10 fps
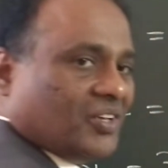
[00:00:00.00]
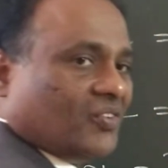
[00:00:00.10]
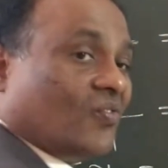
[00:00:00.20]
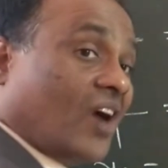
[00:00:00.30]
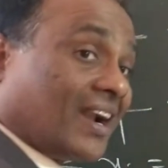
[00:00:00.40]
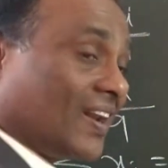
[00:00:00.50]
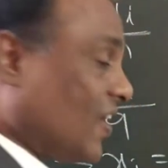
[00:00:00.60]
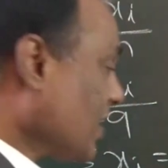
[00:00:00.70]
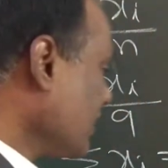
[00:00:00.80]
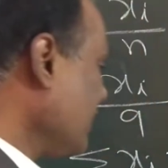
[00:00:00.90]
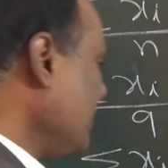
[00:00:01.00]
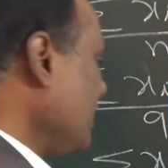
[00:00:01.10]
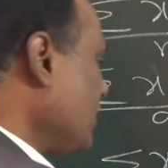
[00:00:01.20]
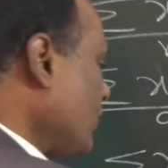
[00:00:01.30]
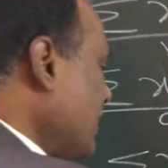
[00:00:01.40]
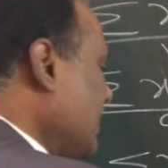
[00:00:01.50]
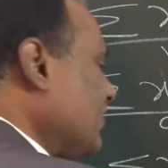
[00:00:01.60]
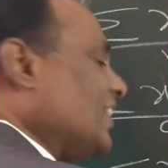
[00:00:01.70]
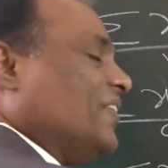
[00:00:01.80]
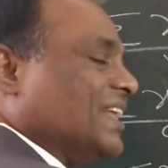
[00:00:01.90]
What wrong?
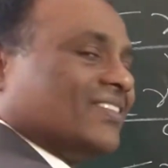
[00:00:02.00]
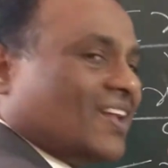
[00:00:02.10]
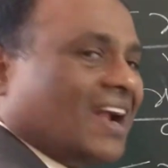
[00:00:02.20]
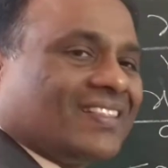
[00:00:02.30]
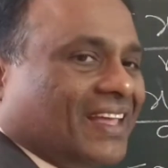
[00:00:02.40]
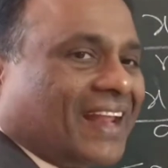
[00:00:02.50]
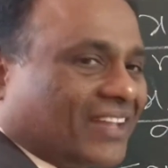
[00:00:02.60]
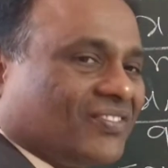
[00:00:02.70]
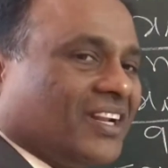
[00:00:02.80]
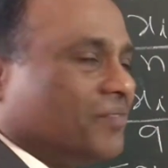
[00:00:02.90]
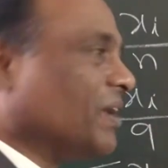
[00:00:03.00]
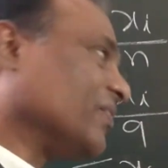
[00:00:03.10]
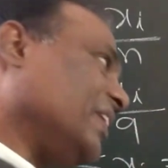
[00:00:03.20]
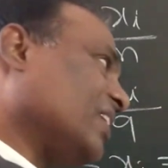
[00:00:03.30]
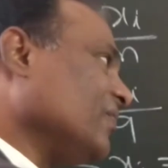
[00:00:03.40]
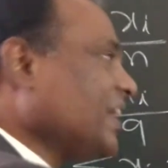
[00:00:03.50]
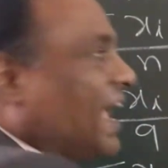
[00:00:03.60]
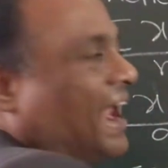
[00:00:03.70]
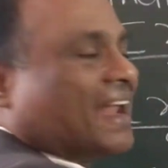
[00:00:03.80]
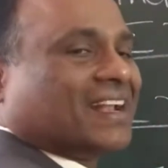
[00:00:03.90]
27 is not there actually, but we
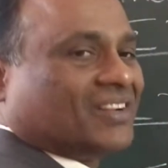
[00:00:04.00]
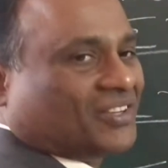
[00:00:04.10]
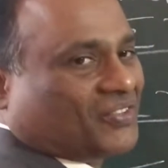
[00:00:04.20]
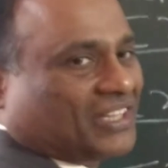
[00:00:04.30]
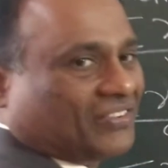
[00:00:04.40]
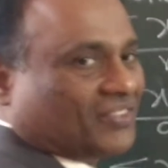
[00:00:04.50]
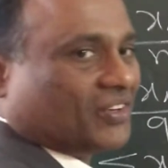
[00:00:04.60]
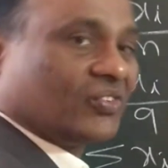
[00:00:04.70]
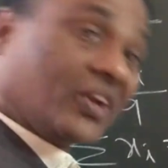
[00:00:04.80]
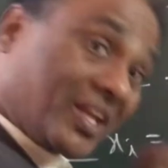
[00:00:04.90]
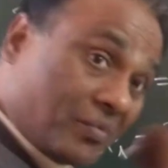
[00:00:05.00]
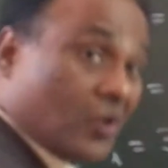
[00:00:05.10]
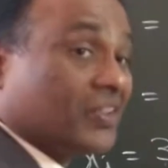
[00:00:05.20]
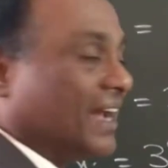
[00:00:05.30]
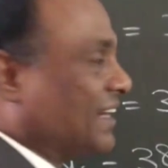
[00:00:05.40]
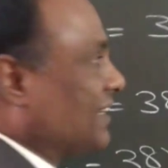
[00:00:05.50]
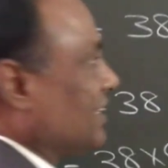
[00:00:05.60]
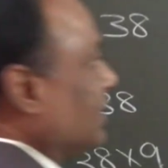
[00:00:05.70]
added that 27. So remove that.